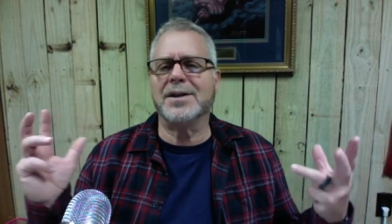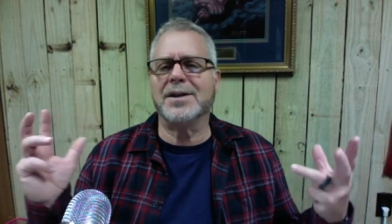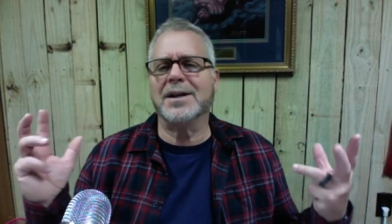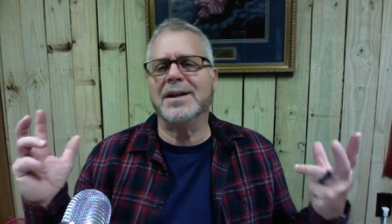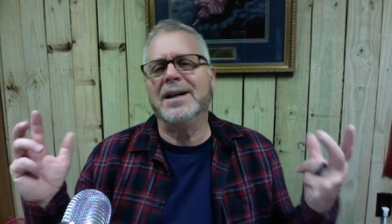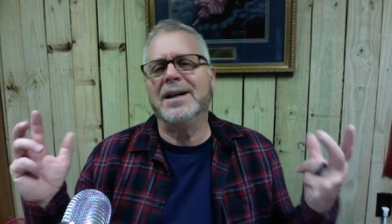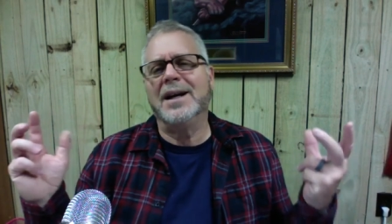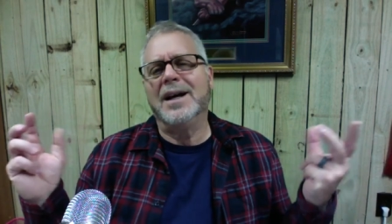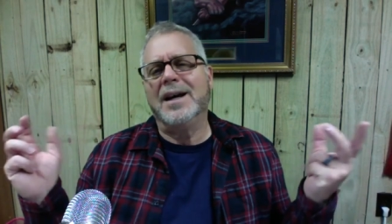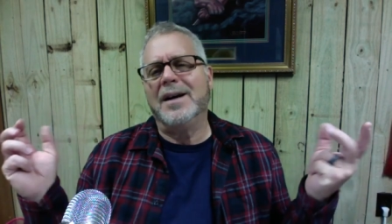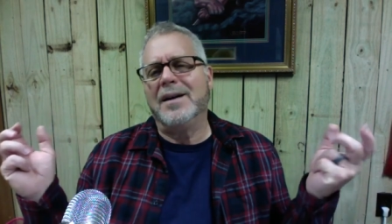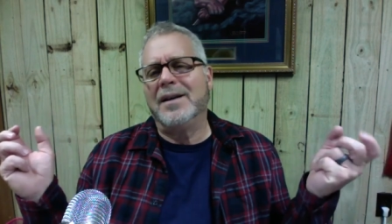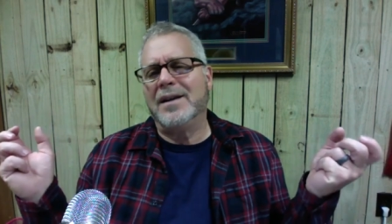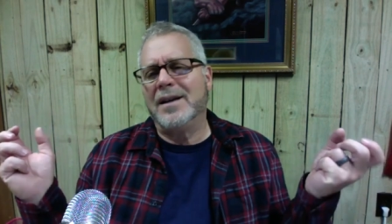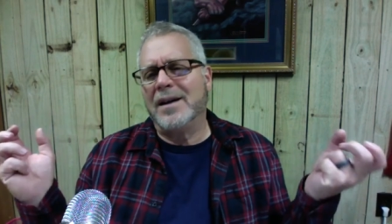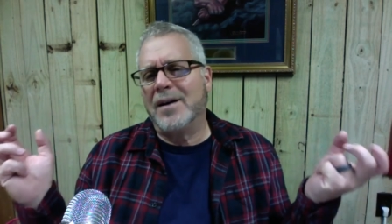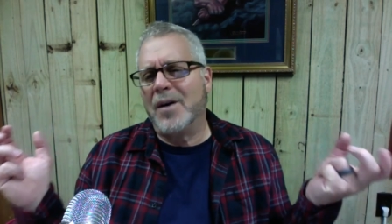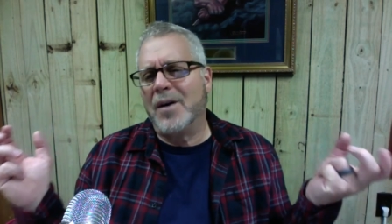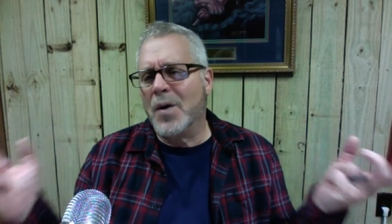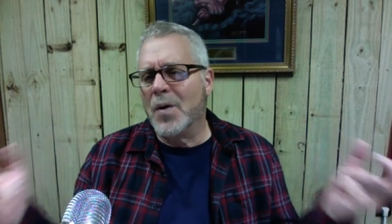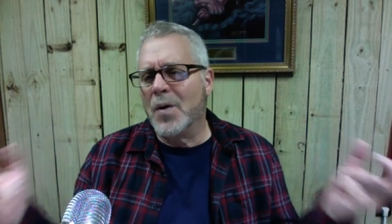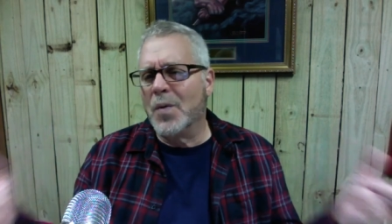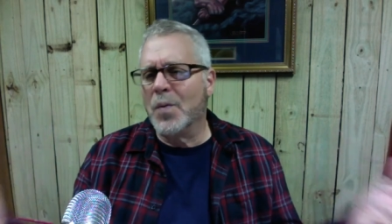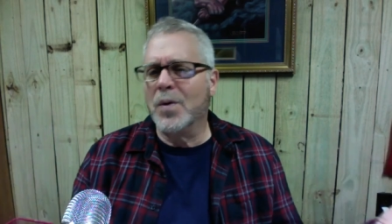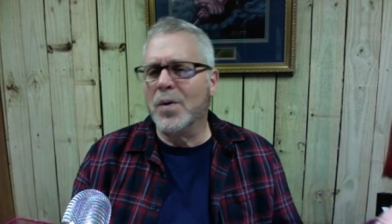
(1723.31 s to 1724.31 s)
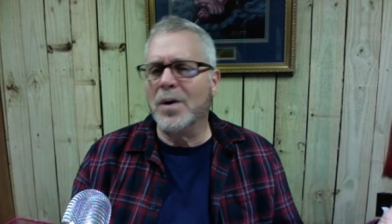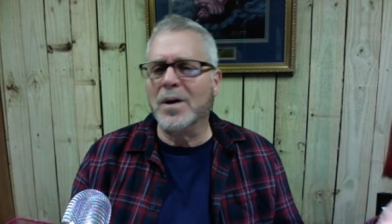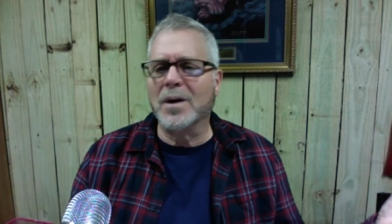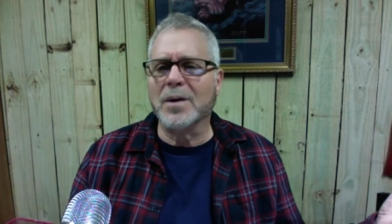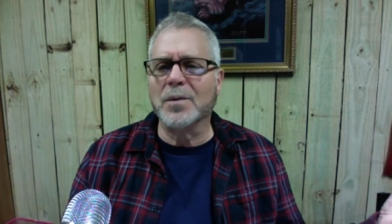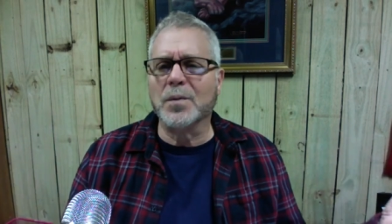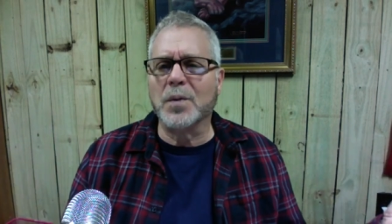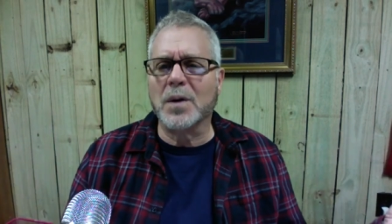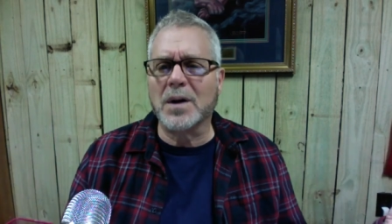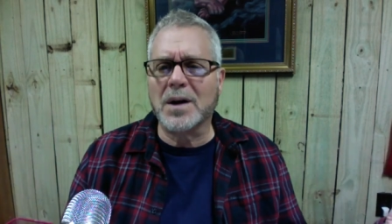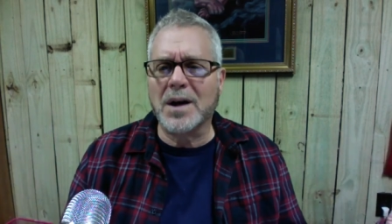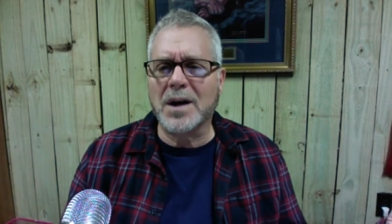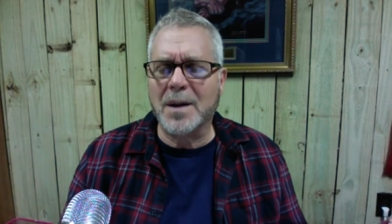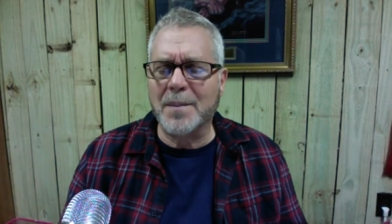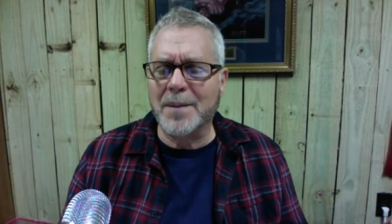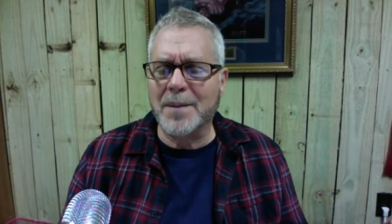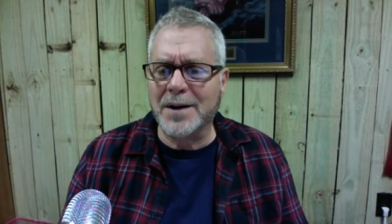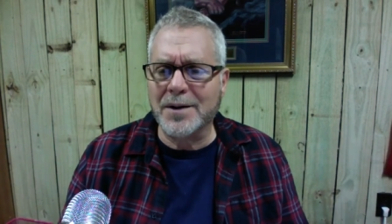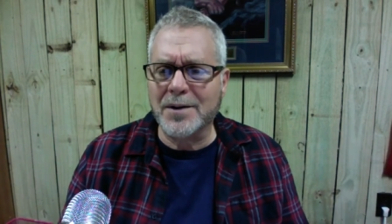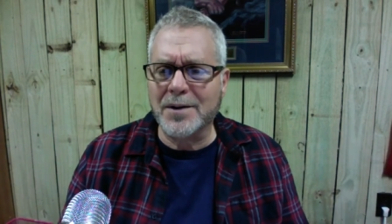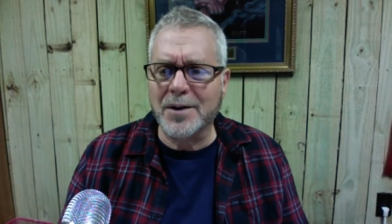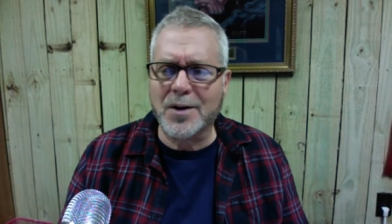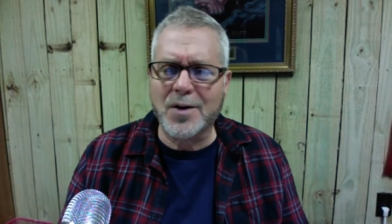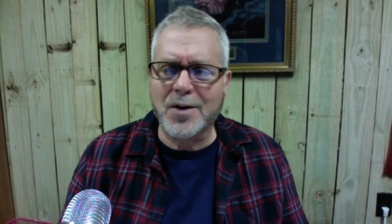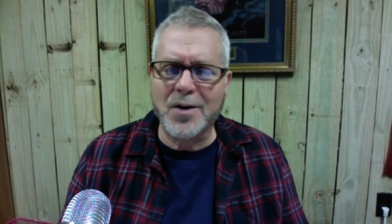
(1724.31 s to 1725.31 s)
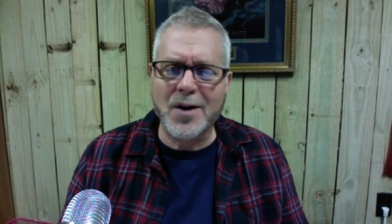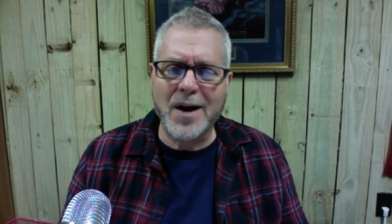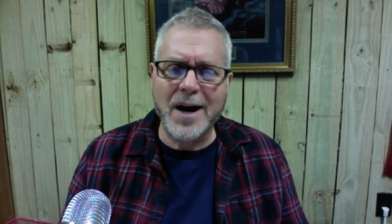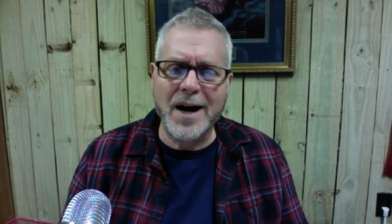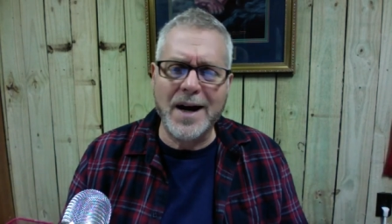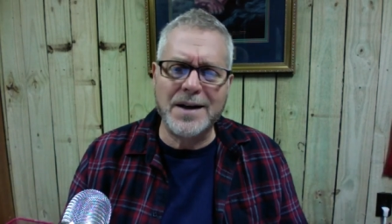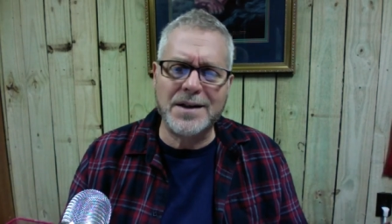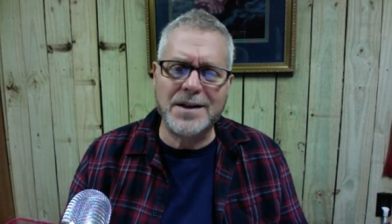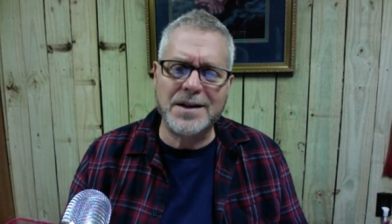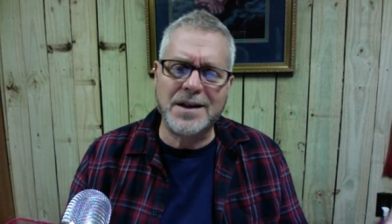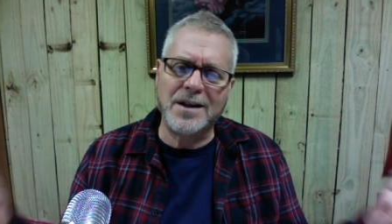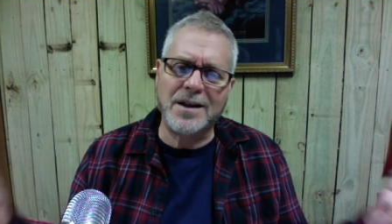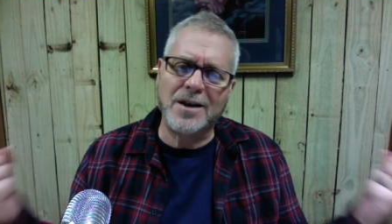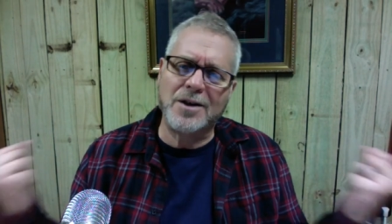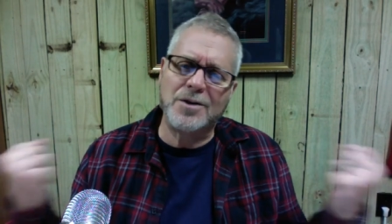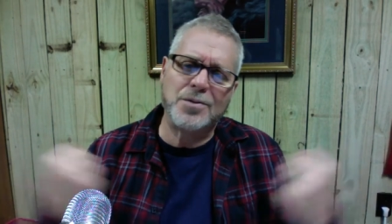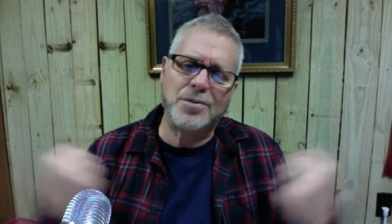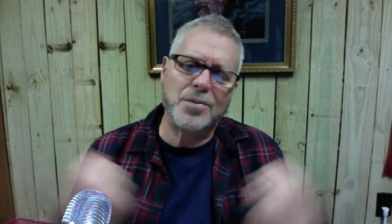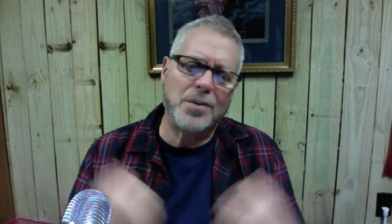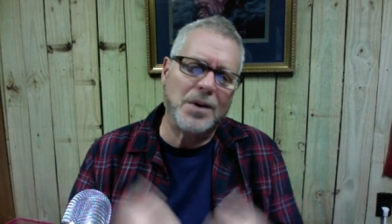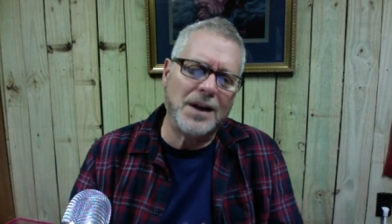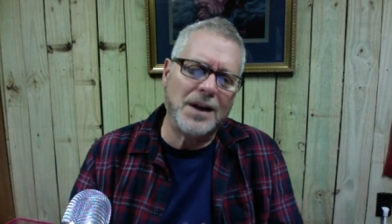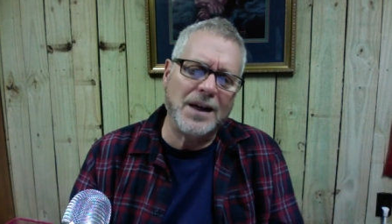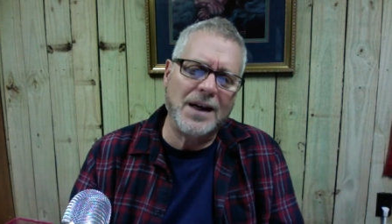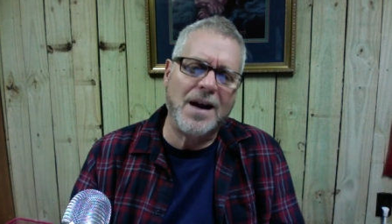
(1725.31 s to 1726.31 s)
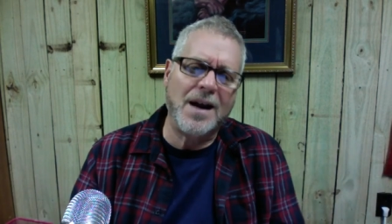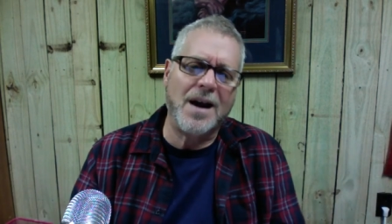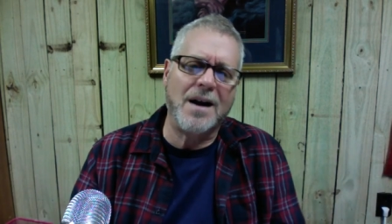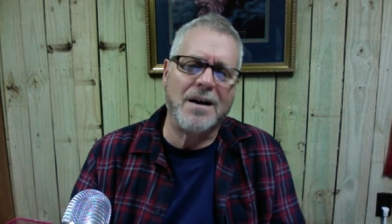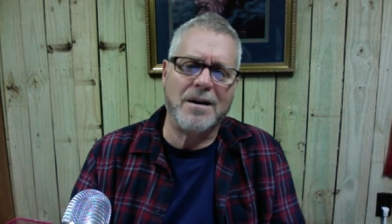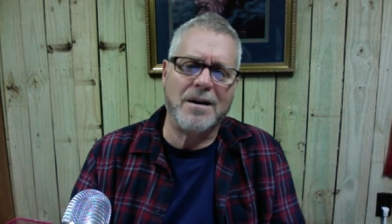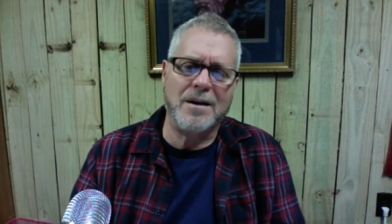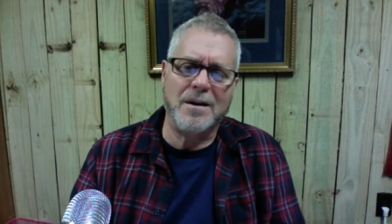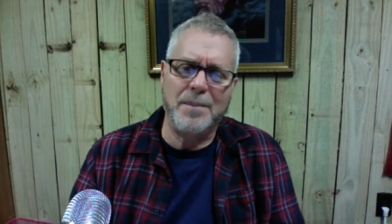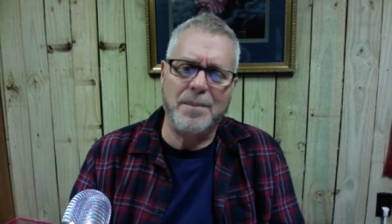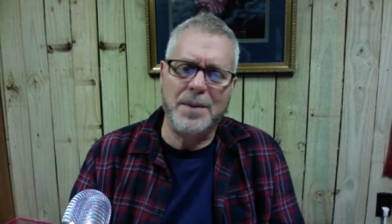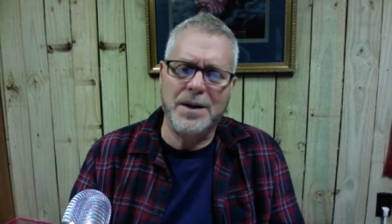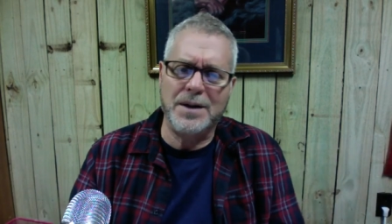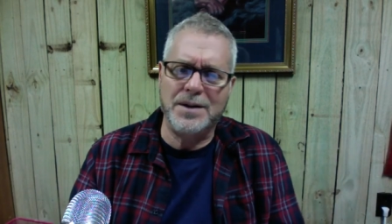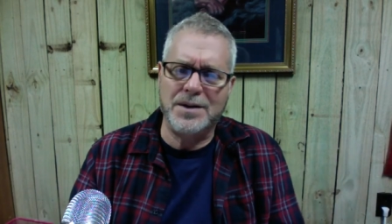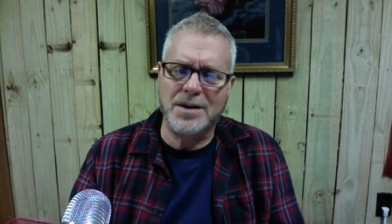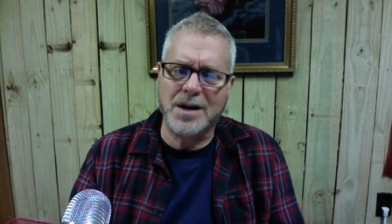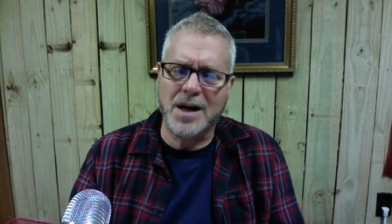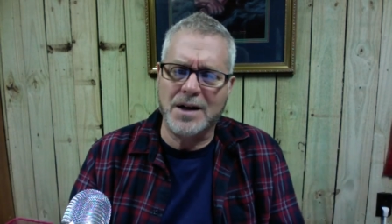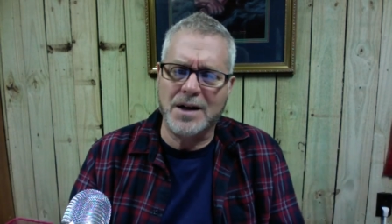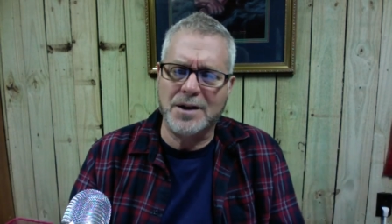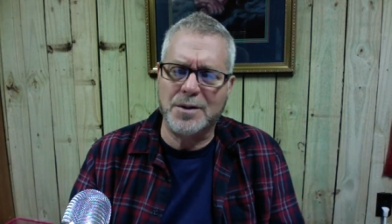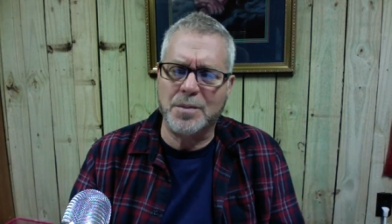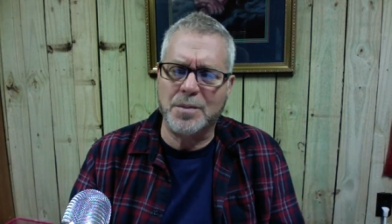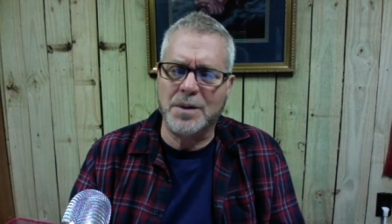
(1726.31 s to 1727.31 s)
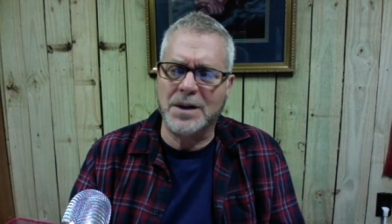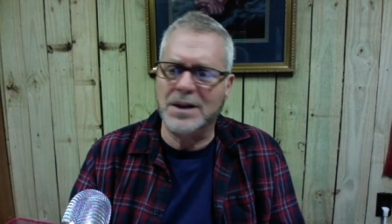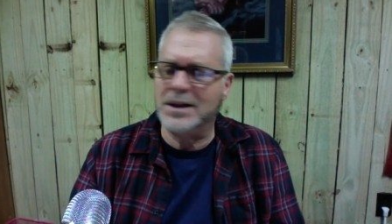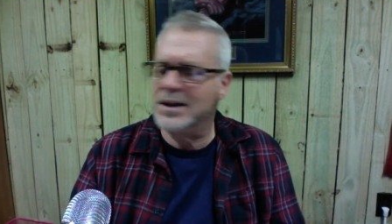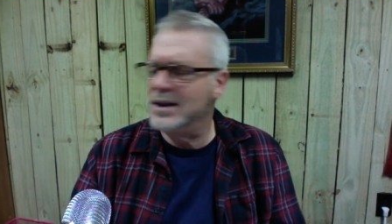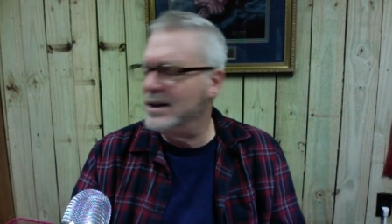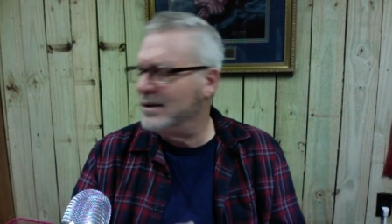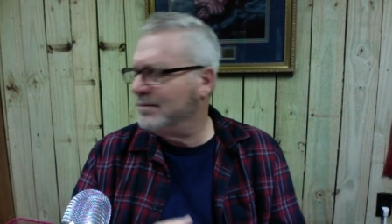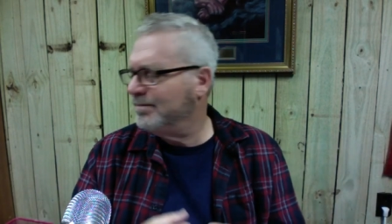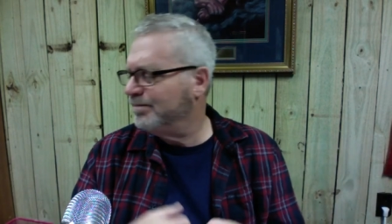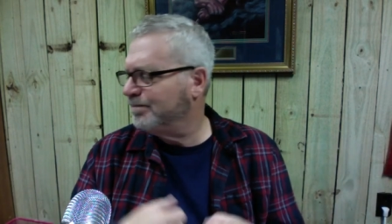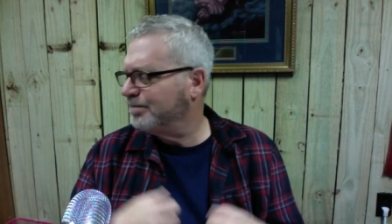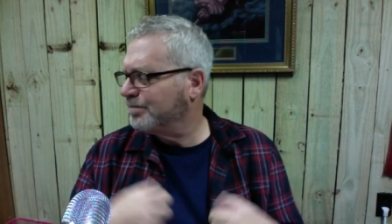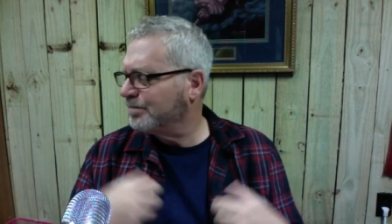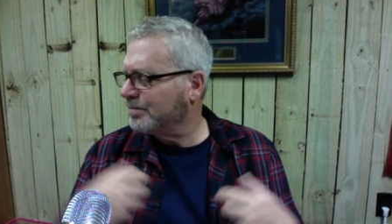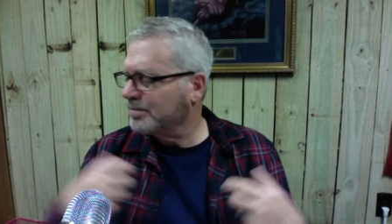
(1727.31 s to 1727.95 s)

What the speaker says: and the whole world will come under grace, and there's really not going to be judgment, and